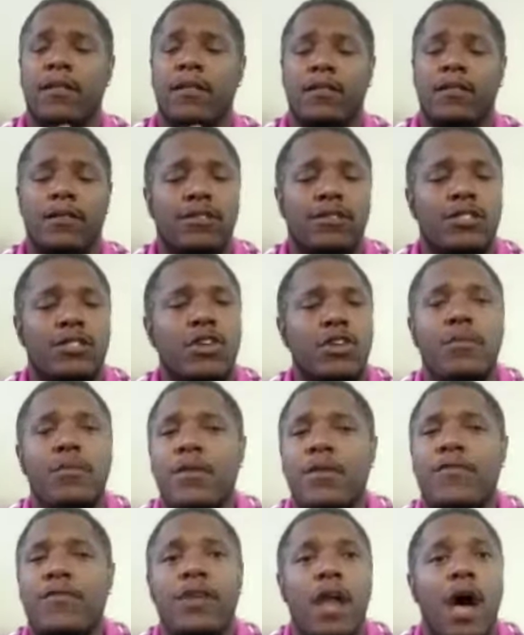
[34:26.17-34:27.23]
there's so many
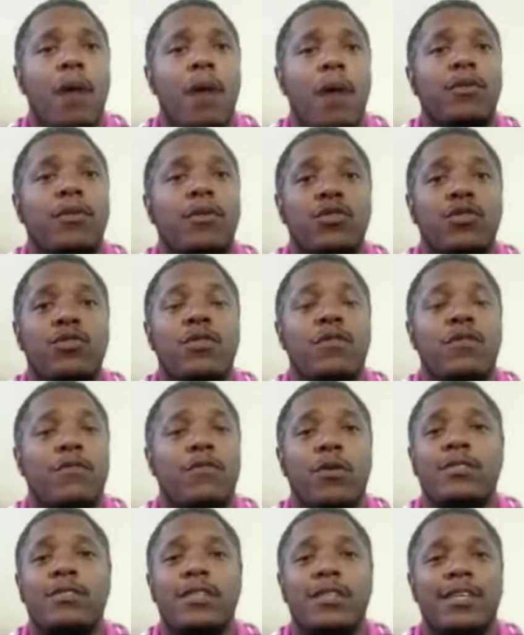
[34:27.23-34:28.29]
phenomenal
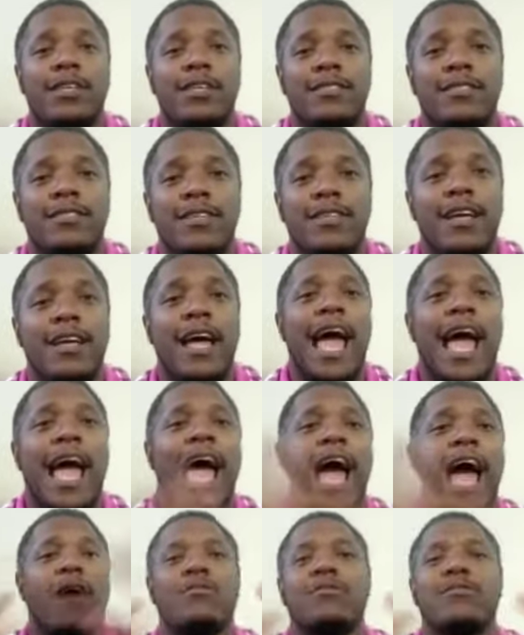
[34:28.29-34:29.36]
universities
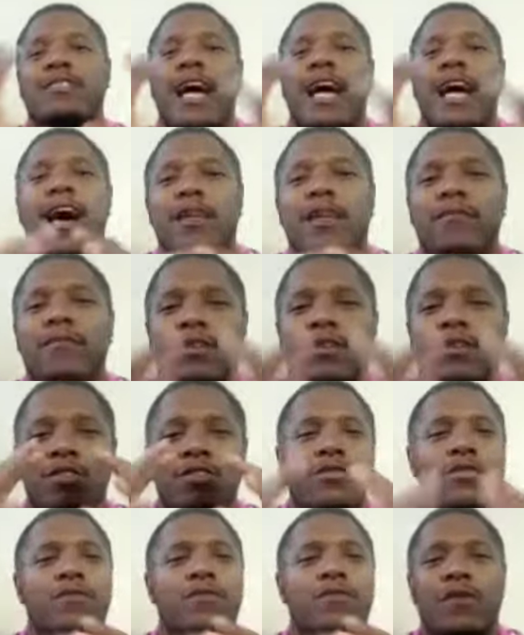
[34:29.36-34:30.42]
outside of the
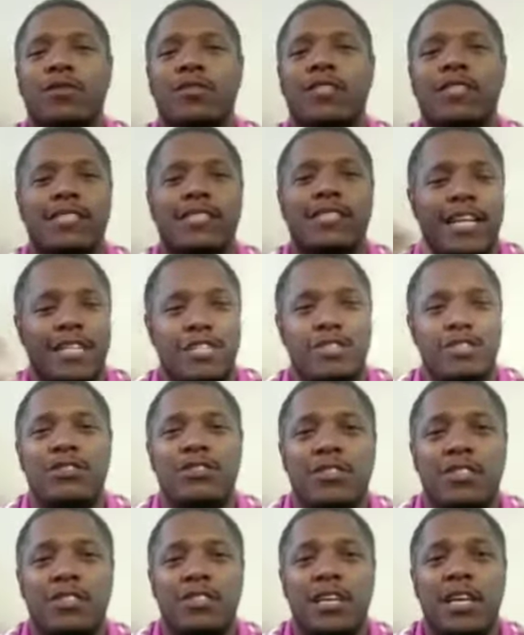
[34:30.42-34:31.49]
universities that you
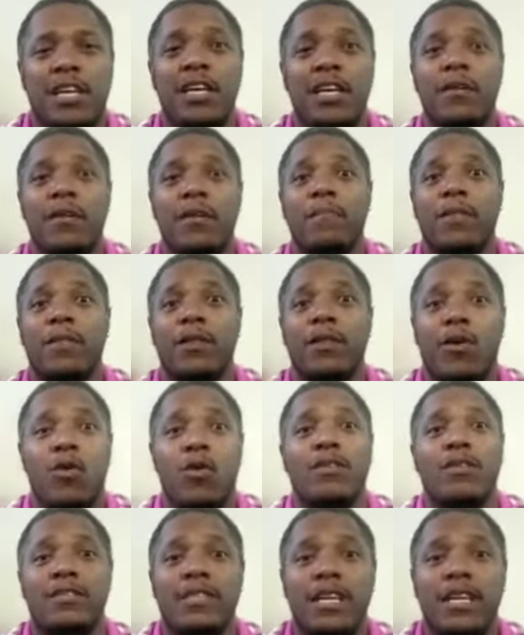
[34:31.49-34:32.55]
see
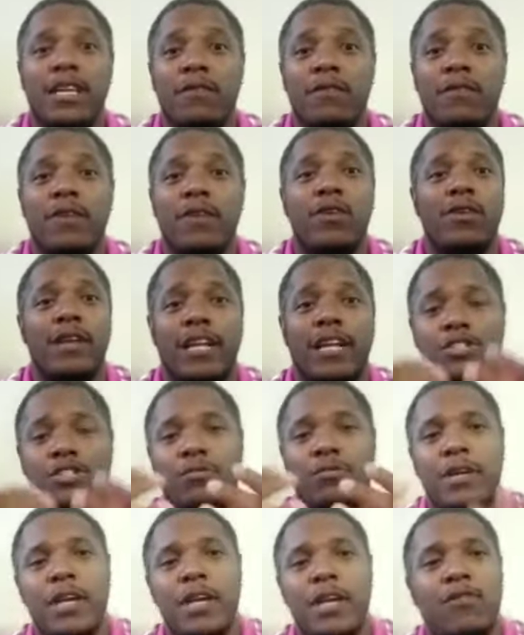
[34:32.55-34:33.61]
on TV or that
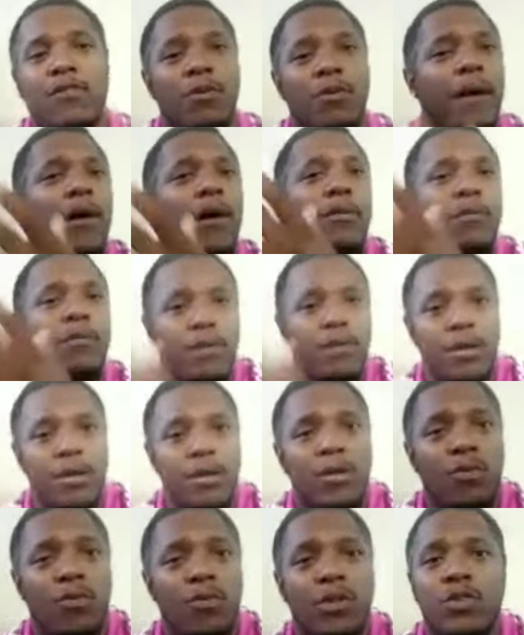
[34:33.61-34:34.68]
you hear about
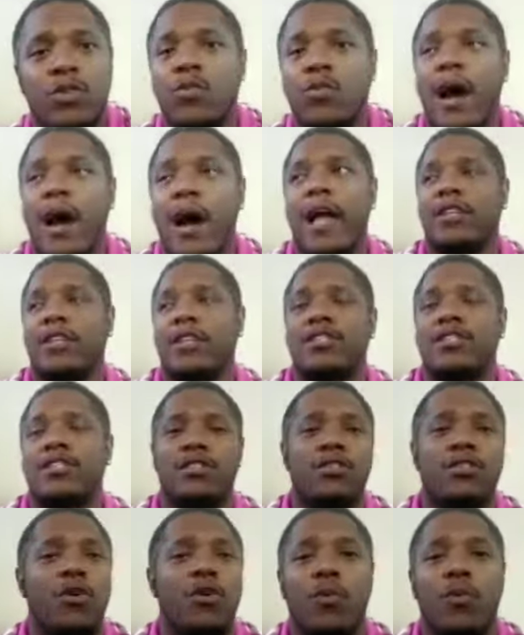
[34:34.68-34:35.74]
when you watch,
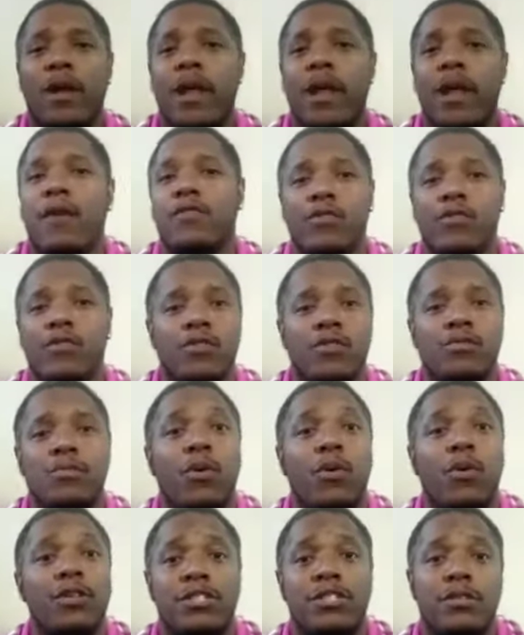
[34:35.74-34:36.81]
whatever your
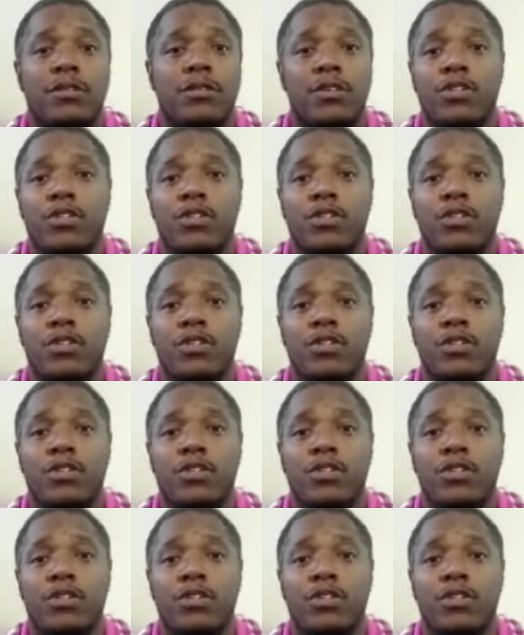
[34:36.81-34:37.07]
sports